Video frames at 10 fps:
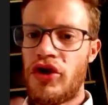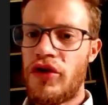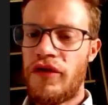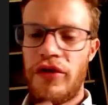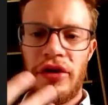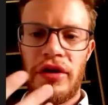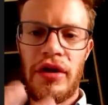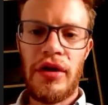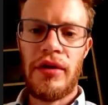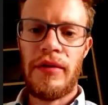you feel
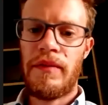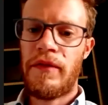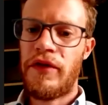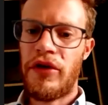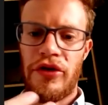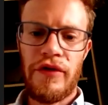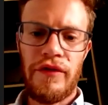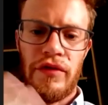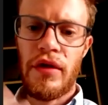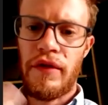any feelings
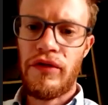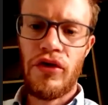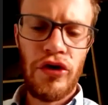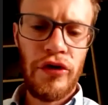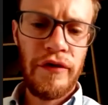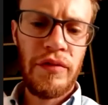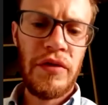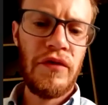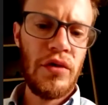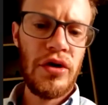of nerves
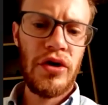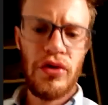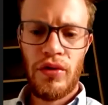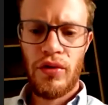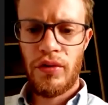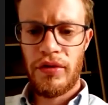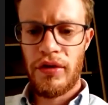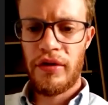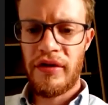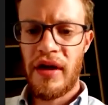before you
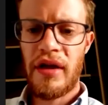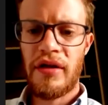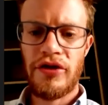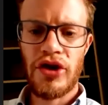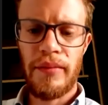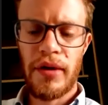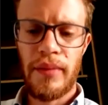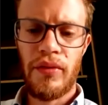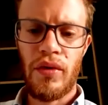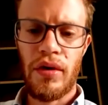decided to jump up,
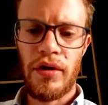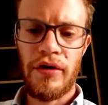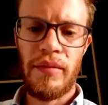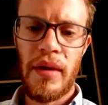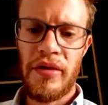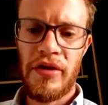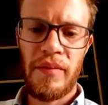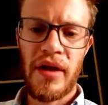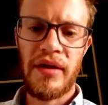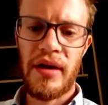or maybe the
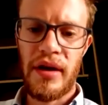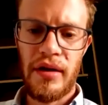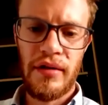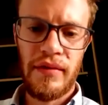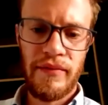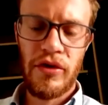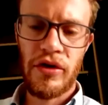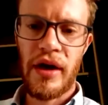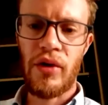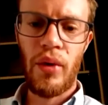spontaneity took
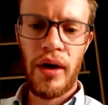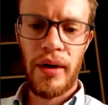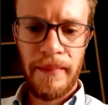that away?